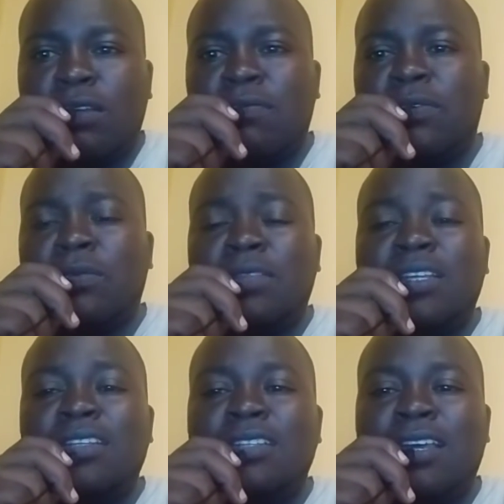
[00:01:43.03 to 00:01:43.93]
from the
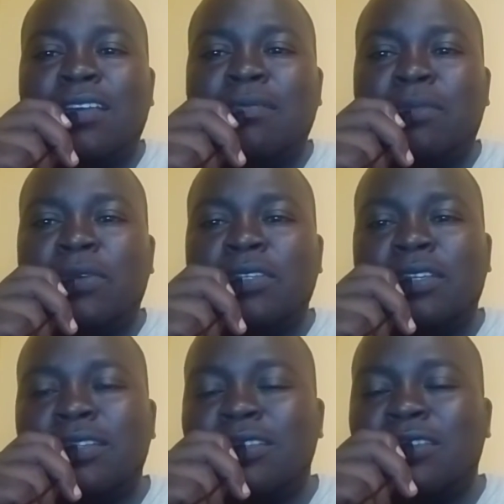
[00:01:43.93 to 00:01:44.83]
design
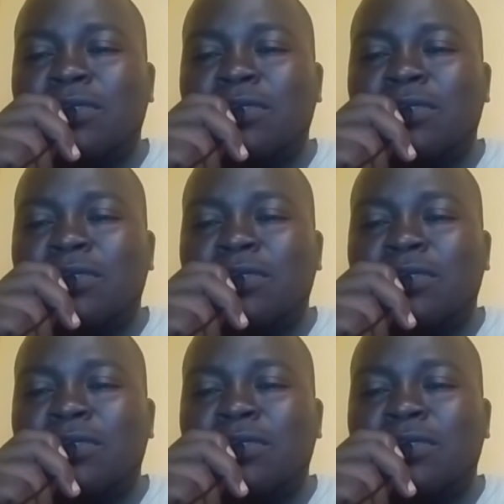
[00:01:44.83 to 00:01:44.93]
process